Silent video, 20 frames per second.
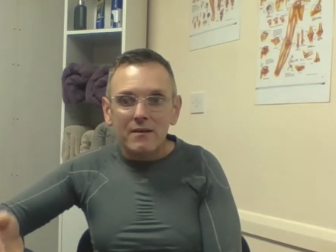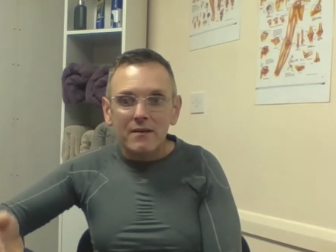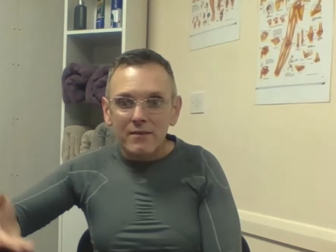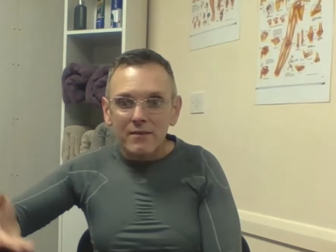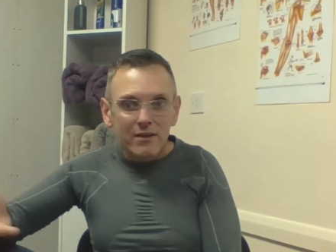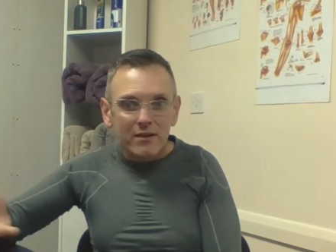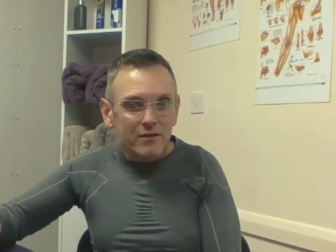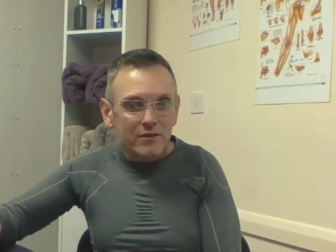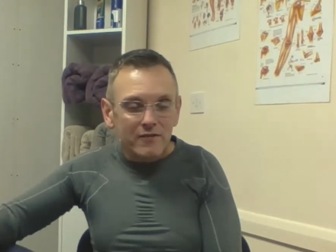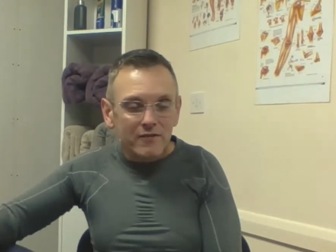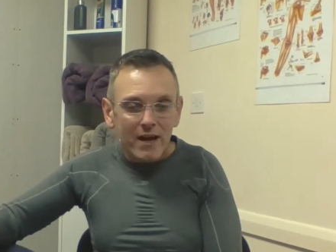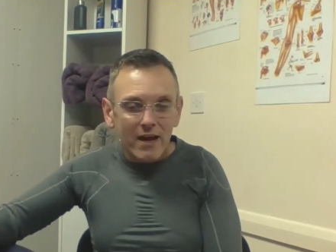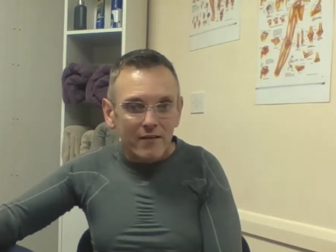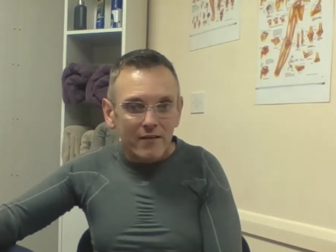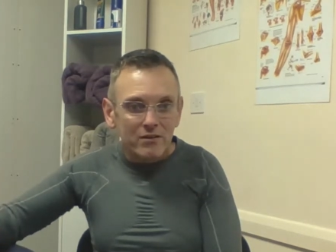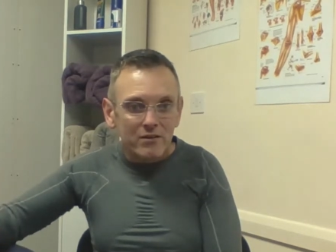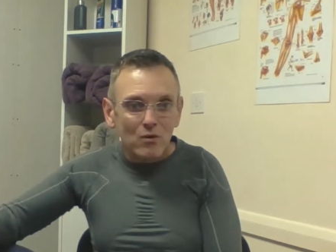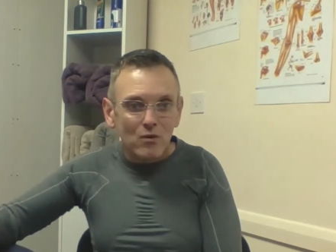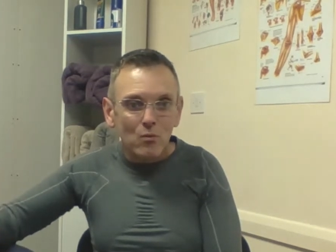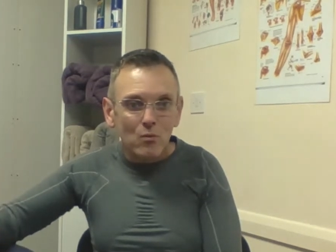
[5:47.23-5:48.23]
they could have
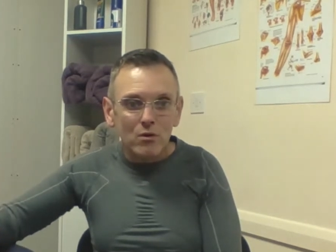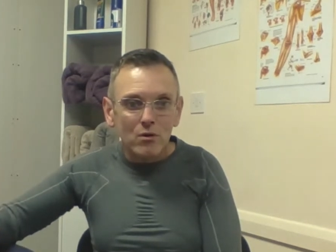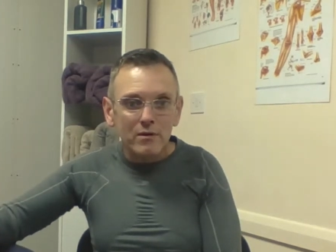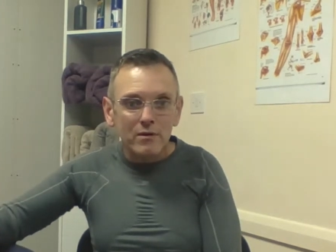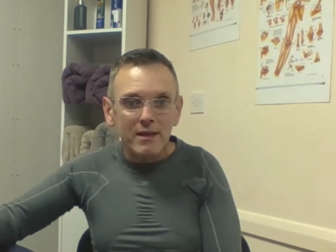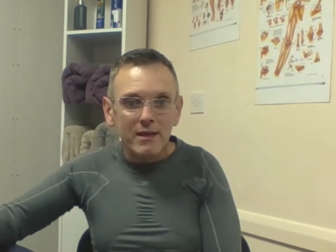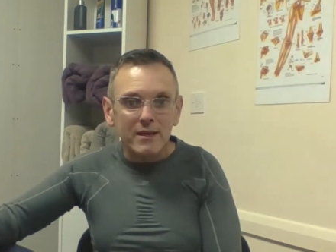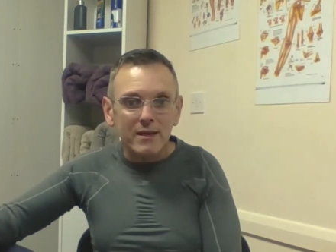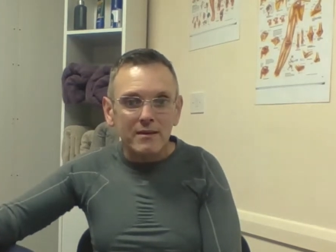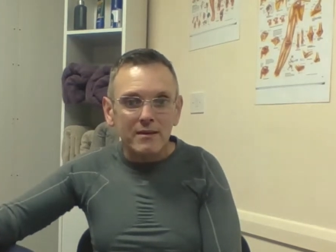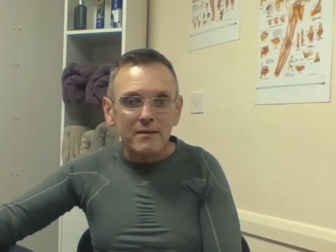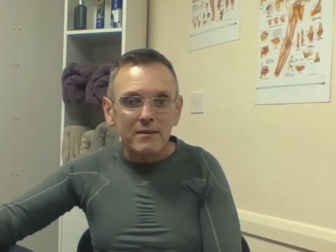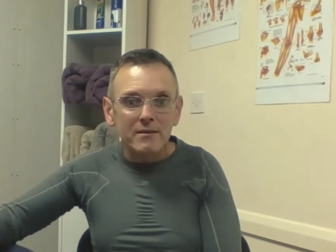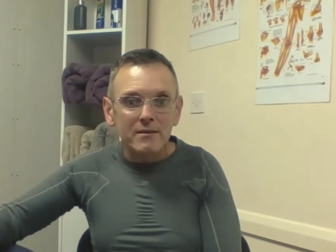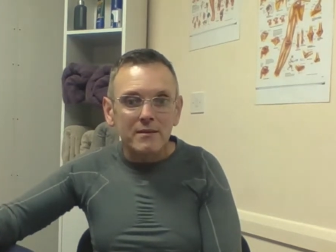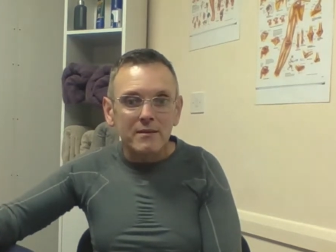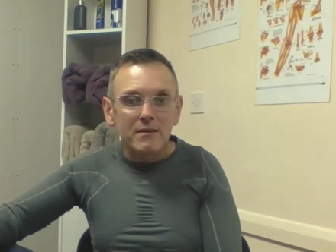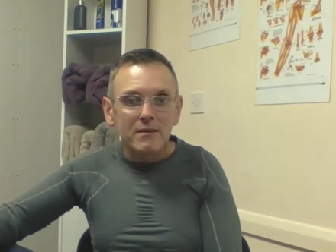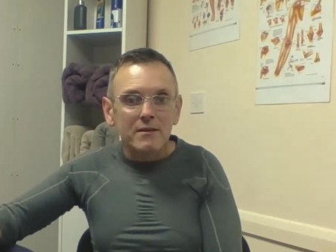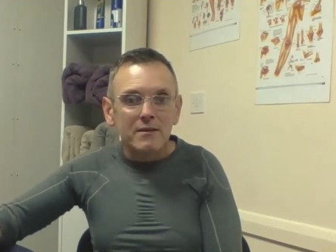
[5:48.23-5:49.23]
carried on working.
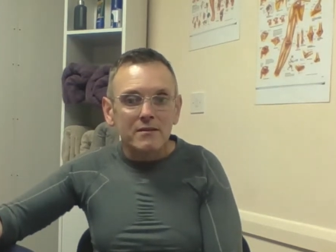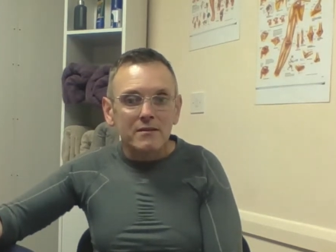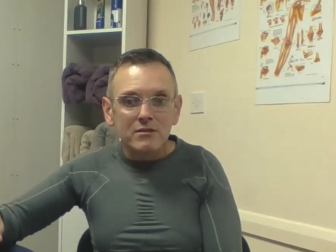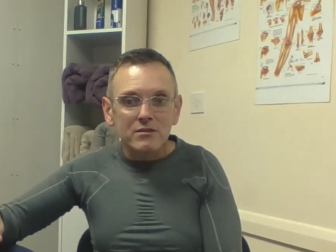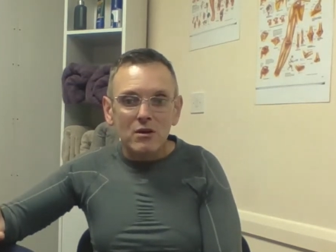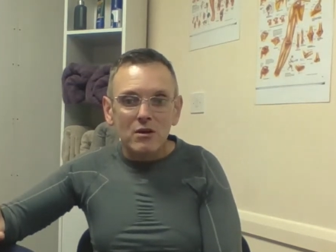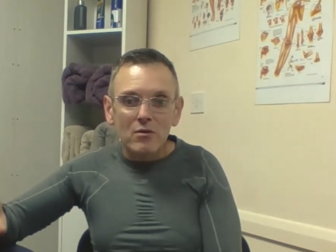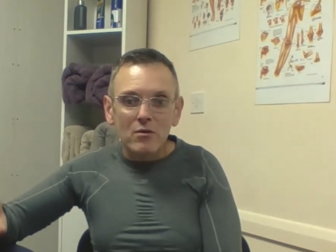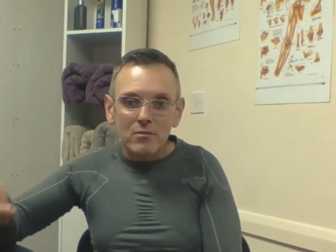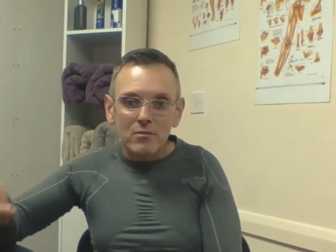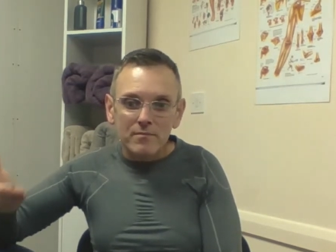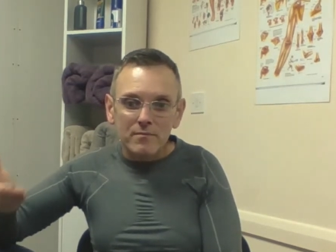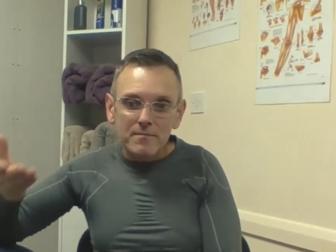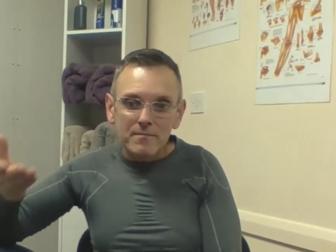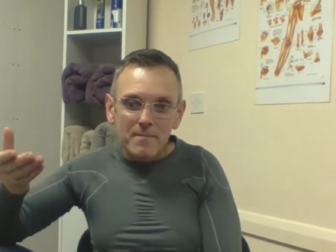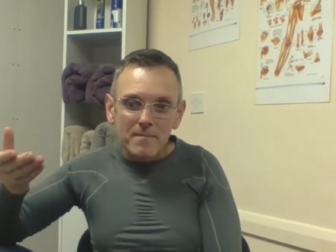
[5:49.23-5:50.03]
So